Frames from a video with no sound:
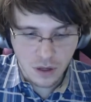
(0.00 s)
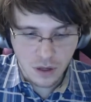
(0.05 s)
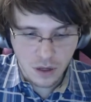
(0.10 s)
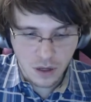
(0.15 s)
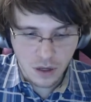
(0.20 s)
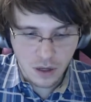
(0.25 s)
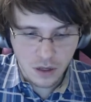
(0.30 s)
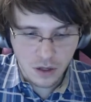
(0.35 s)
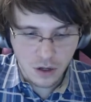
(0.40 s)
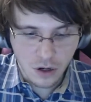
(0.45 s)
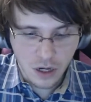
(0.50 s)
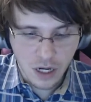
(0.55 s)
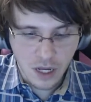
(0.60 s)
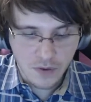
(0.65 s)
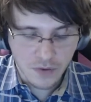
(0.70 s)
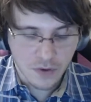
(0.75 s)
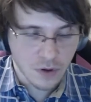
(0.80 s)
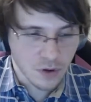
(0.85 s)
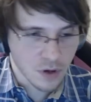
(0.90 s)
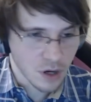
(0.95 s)
you're going to have to
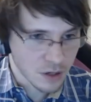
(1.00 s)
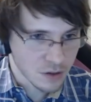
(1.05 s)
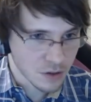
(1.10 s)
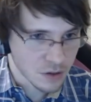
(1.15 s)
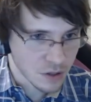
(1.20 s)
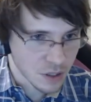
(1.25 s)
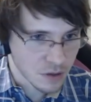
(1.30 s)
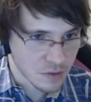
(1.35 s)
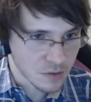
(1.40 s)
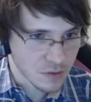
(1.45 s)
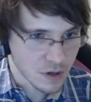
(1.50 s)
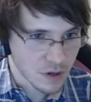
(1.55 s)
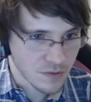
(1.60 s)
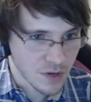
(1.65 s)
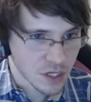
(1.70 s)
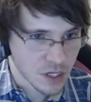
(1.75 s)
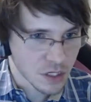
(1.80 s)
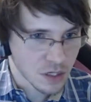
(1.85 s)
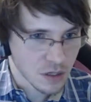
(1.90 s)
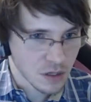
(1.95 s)
do it on your own
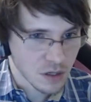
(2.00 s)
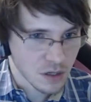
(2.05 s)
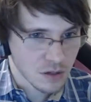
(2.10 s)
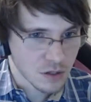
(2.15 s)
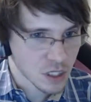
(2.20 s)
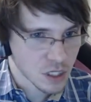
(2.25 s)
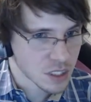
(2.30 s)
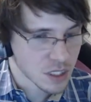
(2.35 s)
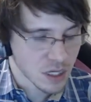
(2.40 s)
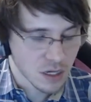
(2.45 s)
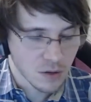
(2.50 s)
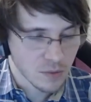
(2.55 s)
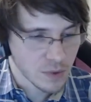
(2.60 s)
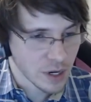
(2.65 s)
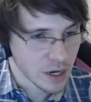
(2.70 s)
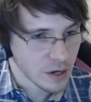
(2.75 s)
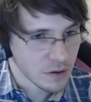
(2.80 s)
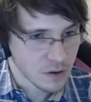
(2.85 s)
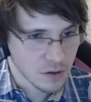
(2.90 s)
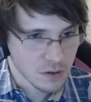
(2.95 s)
eventually, just like a
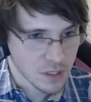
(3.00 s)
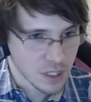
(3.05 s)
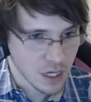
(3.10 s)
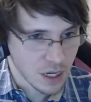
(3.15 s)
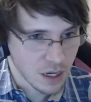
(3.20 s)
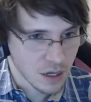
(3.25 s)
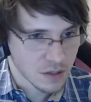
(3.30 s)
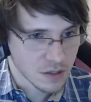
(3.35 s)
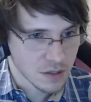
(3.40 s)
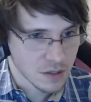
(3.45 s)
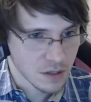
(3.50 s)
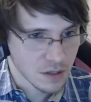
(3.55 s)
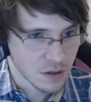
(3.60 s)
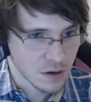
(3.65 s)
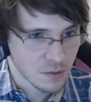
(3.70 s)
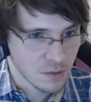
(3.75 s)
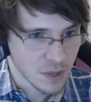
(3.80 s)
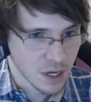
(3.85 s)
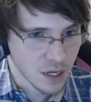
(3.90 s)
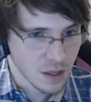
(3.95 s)
regular old test, you know, in
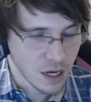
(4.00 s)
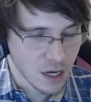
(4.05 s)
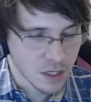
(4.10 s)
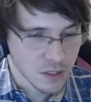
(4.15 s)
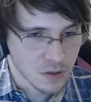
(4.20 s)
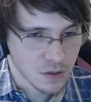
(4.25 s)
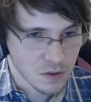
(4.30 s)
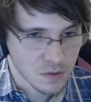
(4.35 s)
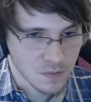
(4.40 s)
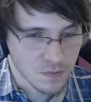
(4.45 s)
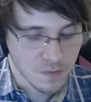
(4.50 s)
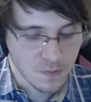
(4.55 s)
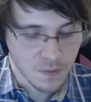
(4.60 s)
my classroom.